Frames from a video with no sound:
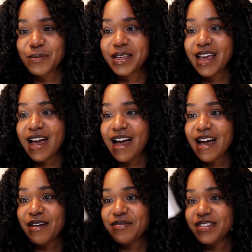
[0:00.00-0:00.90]
we
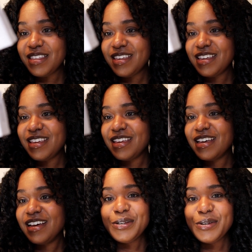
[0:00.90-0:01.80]
have
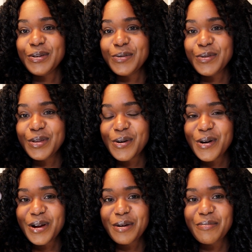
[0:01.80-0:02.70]
the New
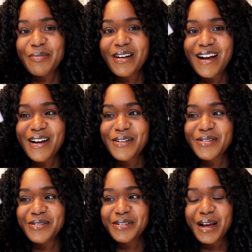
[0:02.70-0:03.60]
York
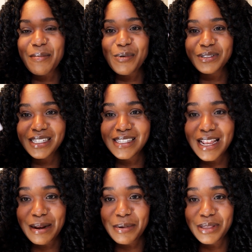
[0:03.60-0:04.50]
Brown. I'm most
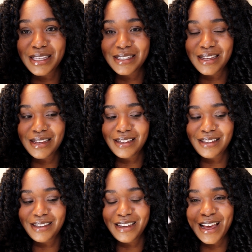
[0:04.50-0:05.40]
excited about these,
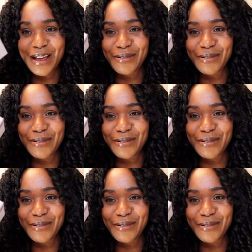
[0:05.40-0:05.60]
I